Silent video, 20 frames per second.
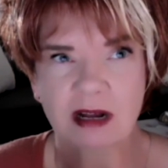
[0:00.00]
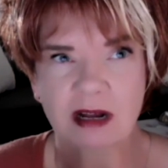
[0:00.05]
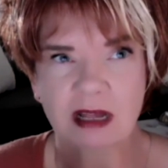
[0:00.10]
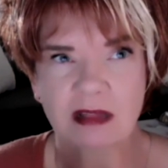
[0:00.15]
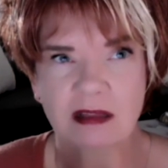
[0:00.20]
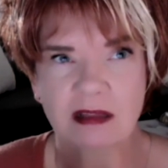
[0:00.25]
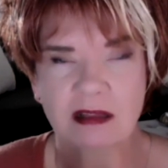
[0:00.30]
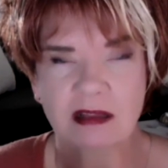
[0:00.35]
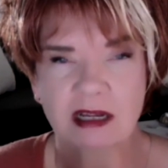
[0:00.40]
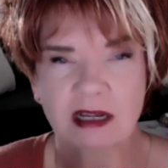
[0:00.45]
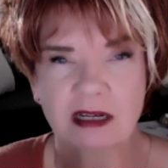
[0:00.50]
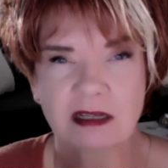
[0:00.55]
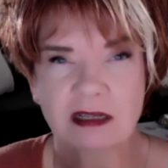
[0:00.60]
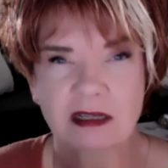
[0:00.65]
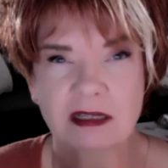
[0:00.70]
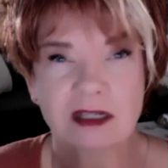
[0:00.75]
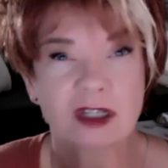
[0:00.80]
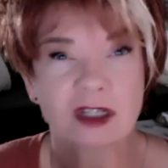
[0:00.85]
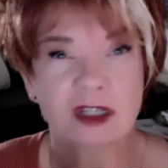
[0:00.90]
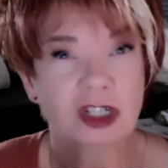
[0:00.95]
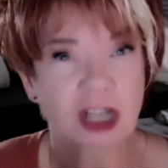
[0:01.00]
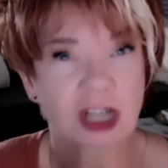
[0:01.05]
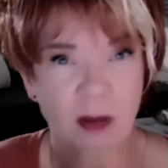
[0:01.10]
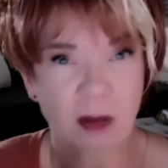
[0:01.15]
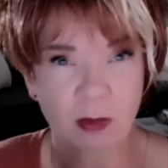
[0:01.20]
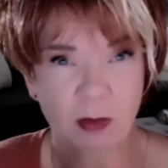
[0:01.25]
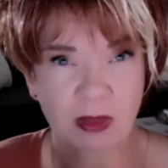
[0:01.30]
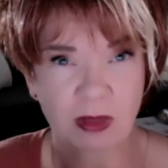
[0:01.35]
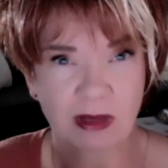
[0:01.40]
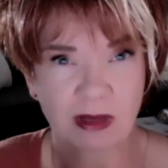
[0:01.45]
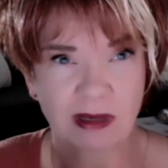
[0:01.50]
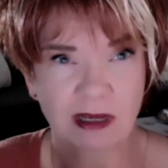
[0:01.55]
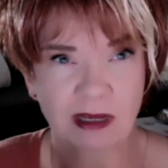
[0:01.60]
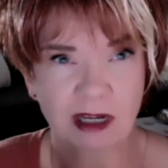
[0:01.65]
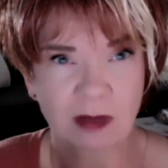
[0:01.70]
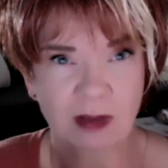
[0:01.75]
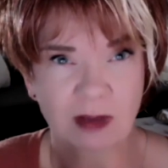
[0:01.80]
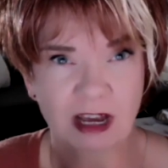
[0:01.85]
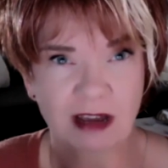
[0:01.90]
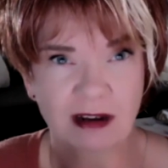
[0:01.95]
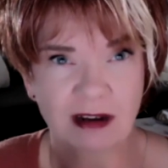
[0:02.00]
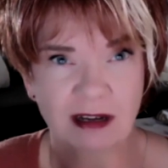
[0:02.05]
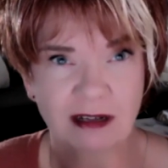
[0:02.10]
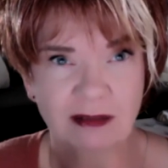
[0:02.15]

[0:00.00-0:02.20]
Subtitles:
And then they stop thinking about it.